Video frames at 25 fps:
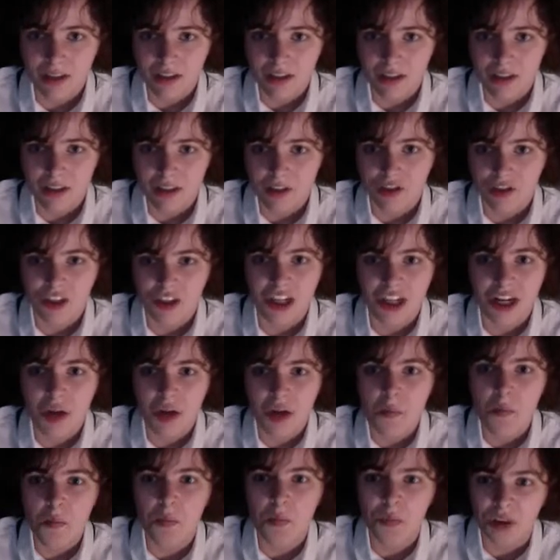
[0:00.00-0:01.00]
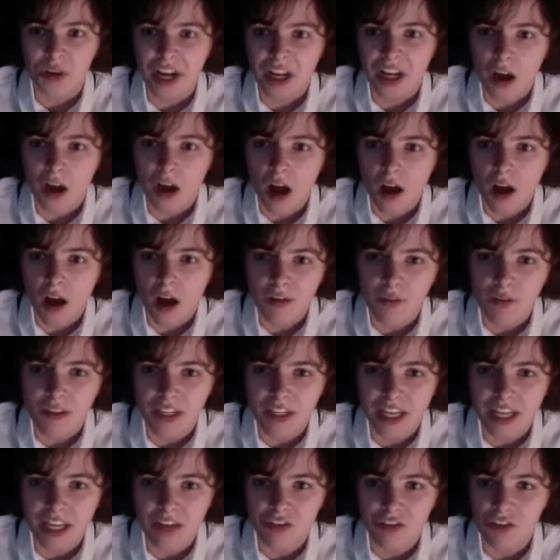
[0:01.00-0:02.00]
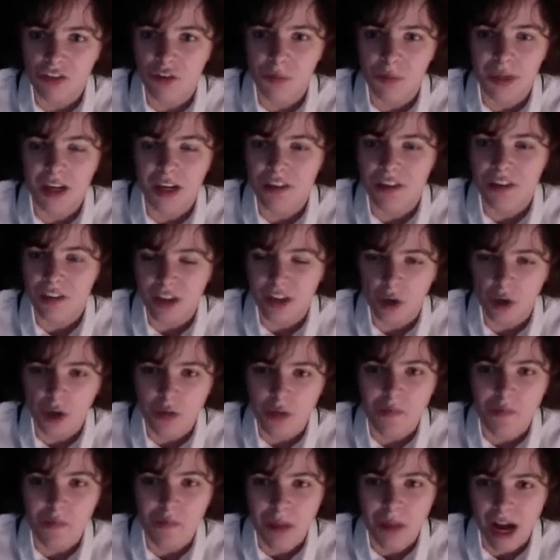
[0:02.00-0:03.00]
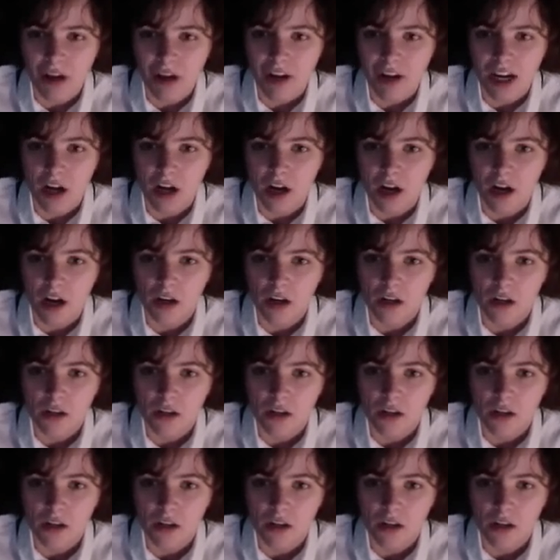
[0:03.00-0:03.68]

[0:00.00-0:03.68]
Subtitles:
She didn't break off our relations because I couldn't marry her.